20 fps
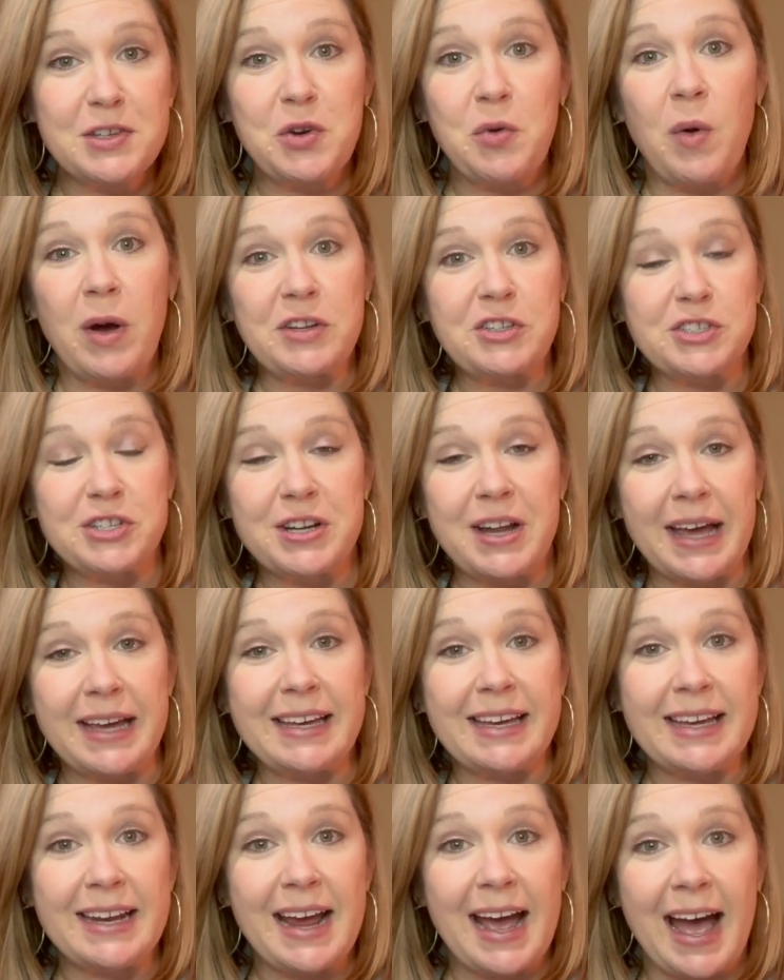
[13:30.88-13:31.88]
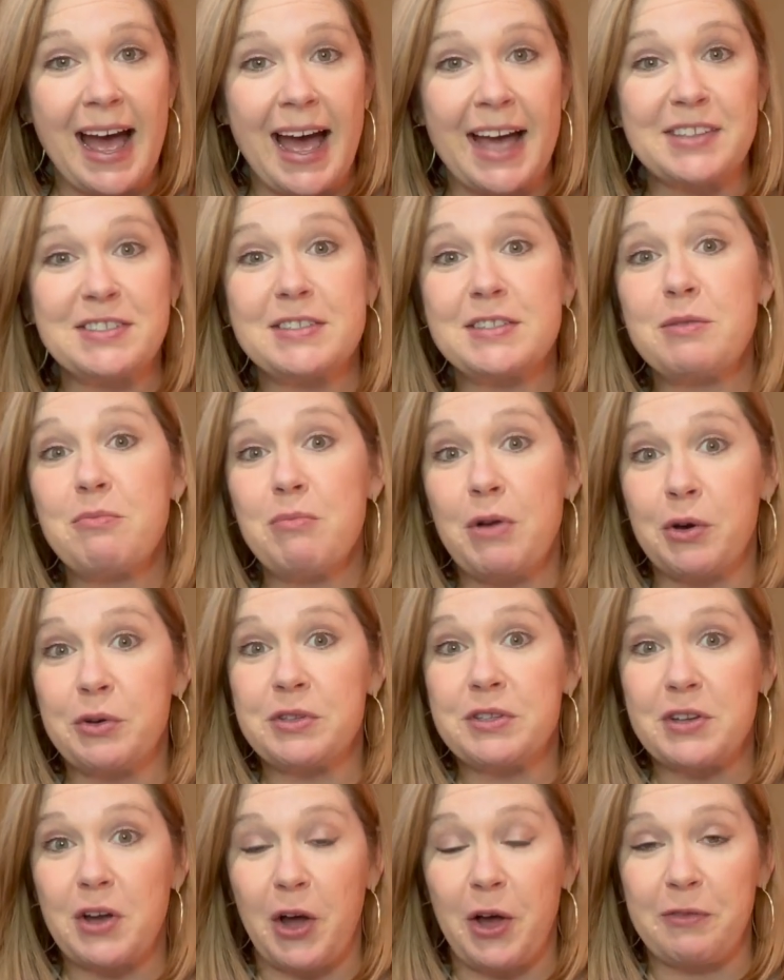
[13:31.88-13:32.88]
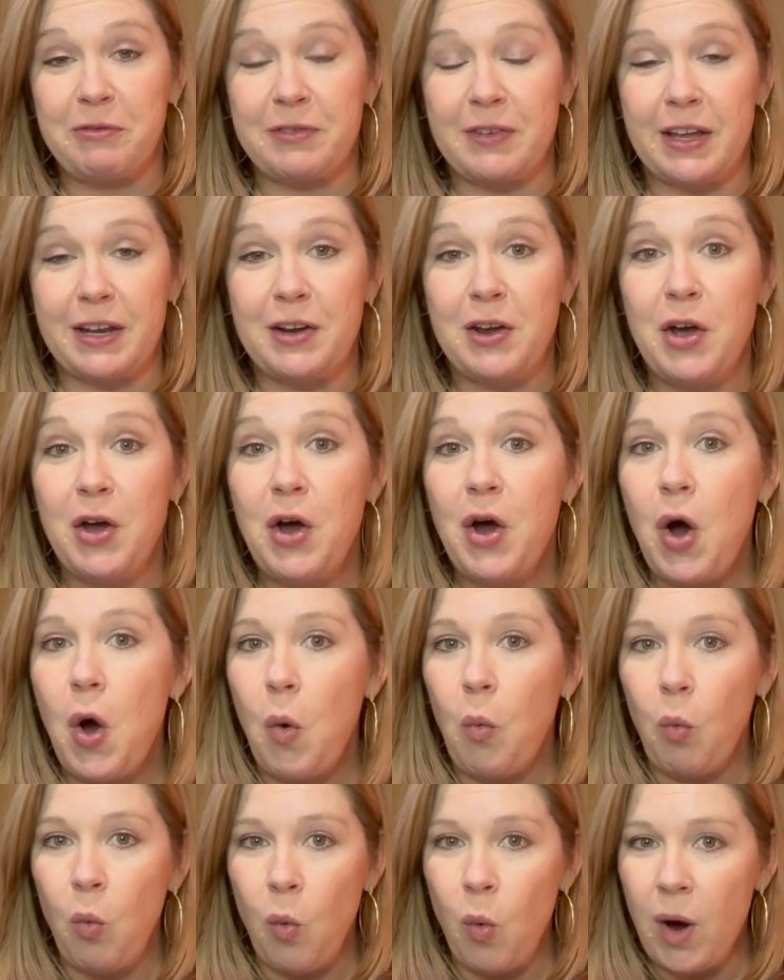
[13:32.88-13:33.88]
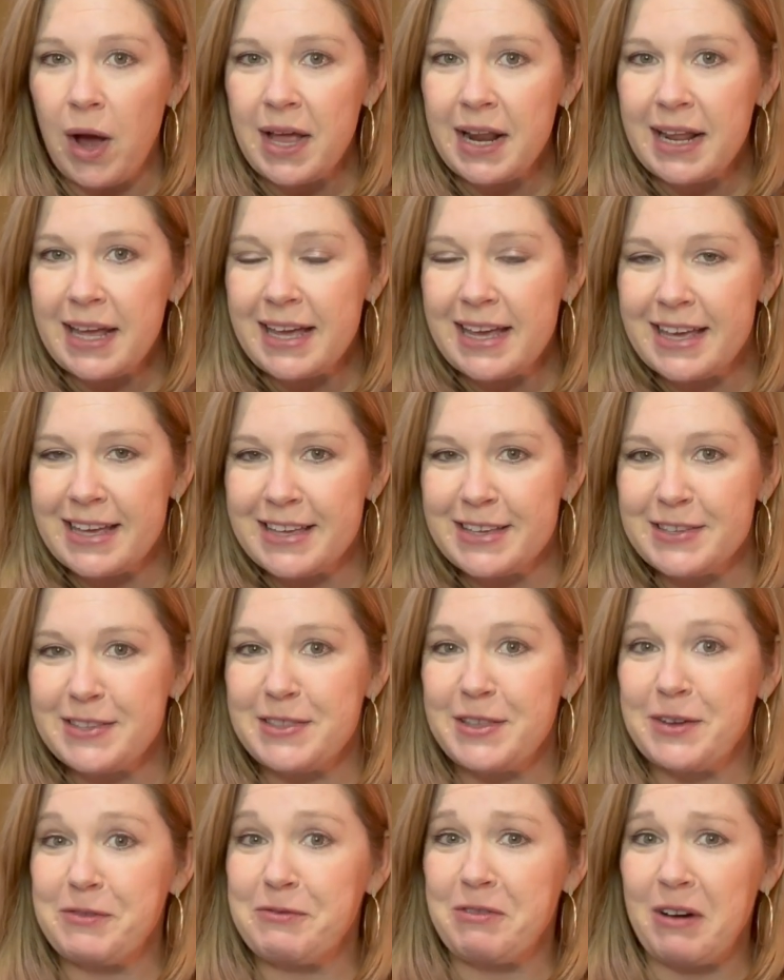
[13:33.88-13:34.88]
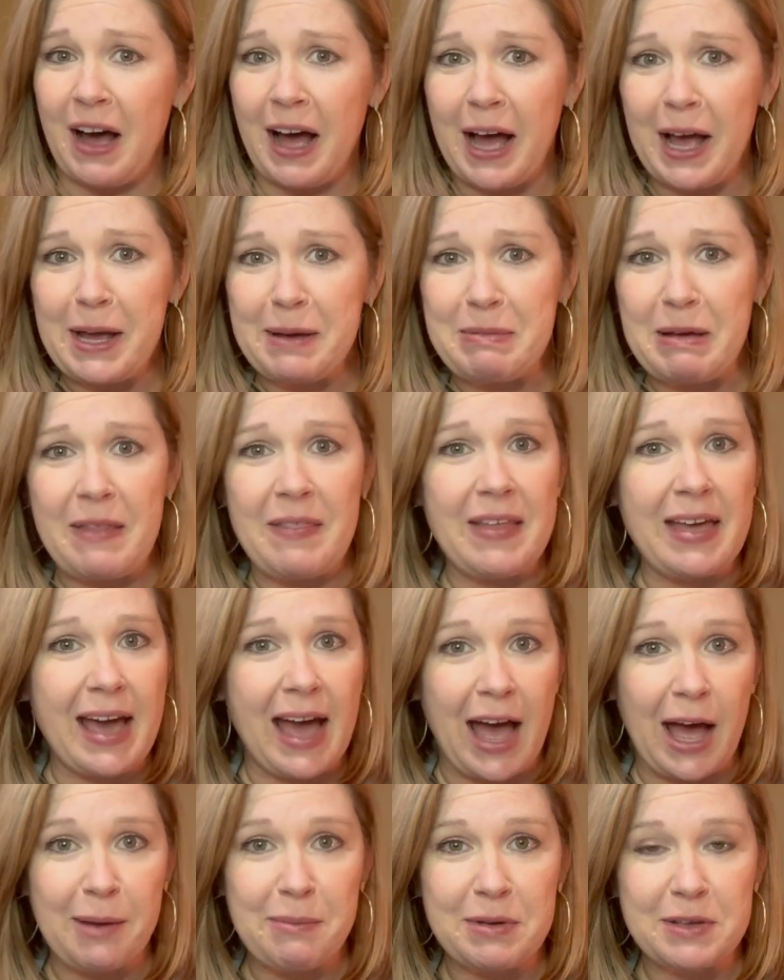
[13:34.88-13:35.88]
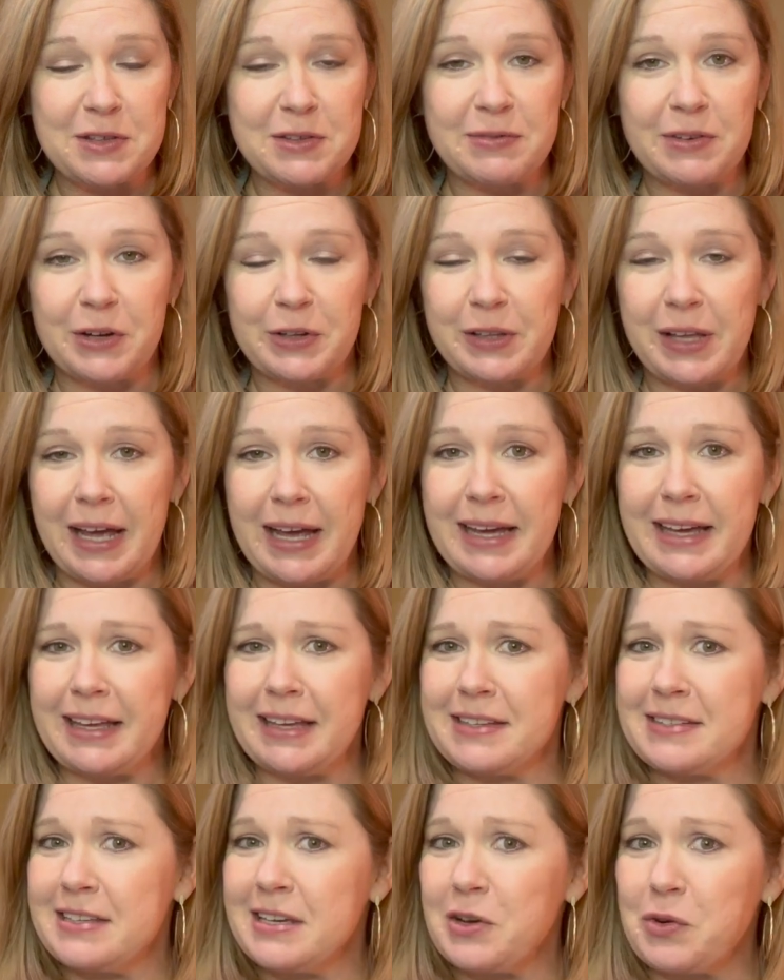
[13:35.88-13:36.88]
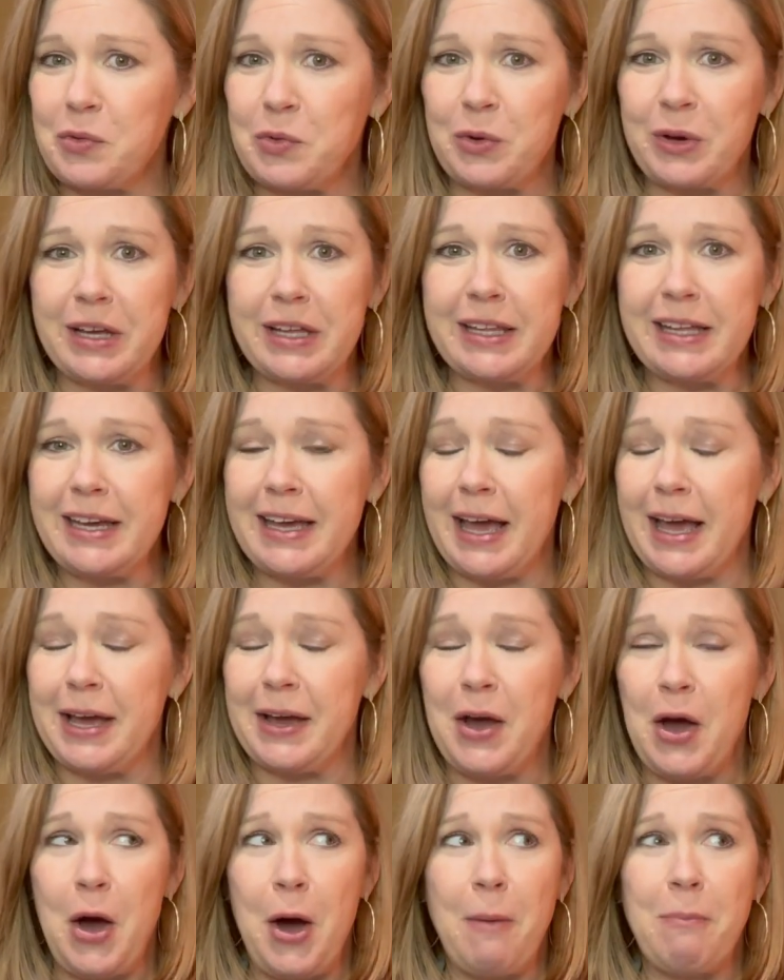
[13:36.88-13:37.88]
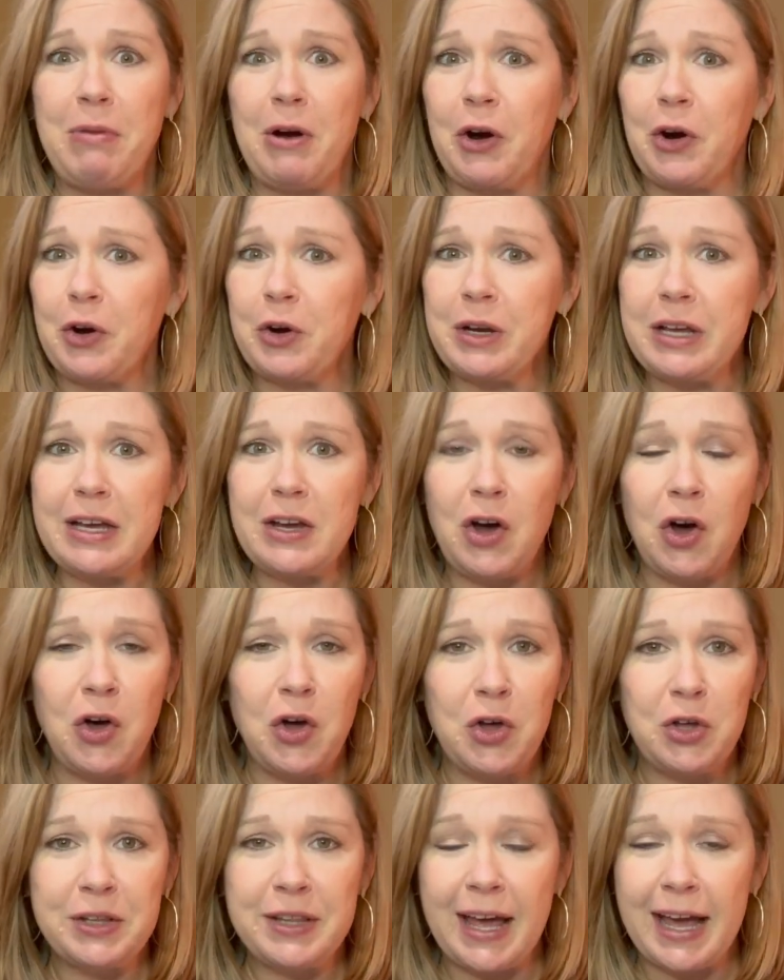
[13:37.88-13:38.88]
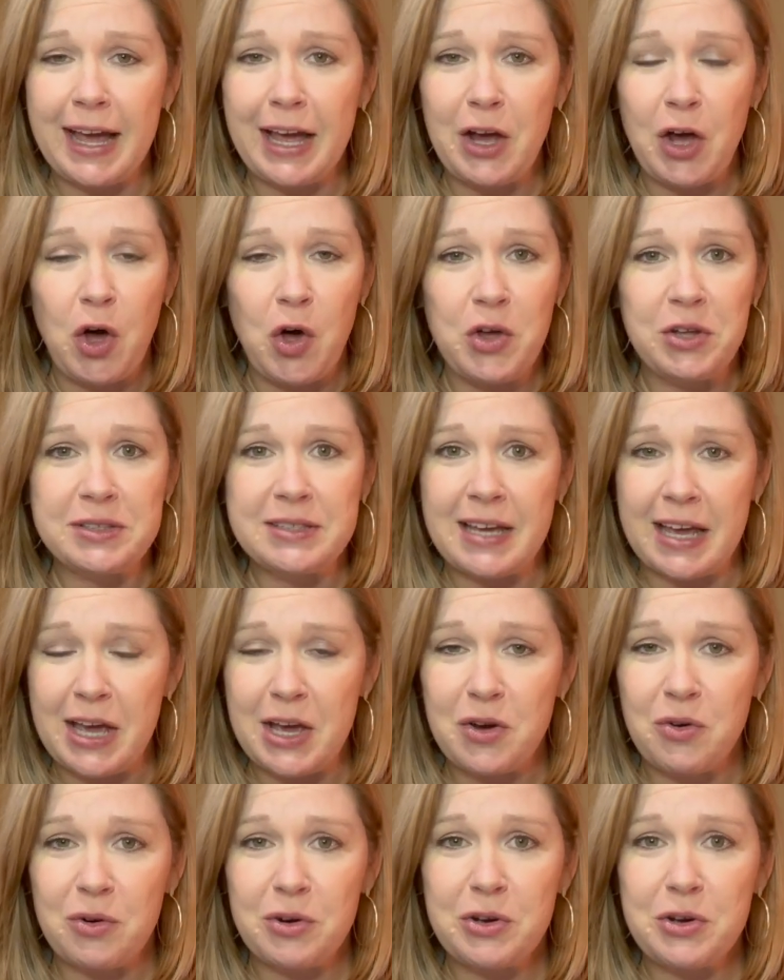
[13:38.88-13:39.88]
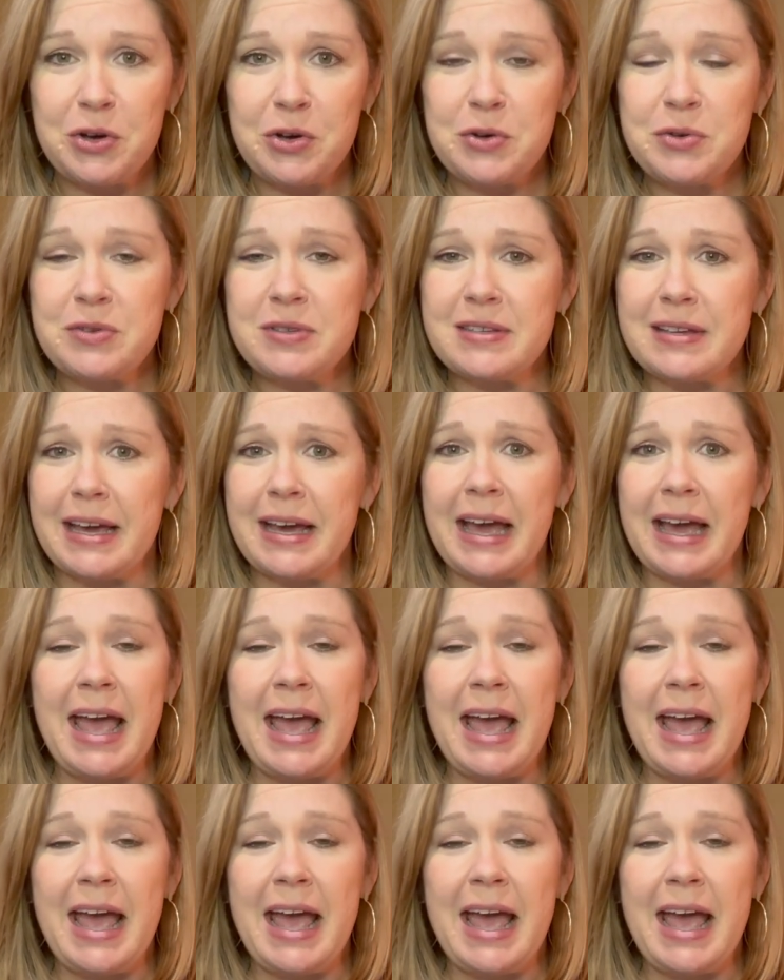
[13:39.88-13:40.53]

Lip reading: question I get asked the most often. What is the vibe and the atmosphere like? Is it really a party all night, all day cruise?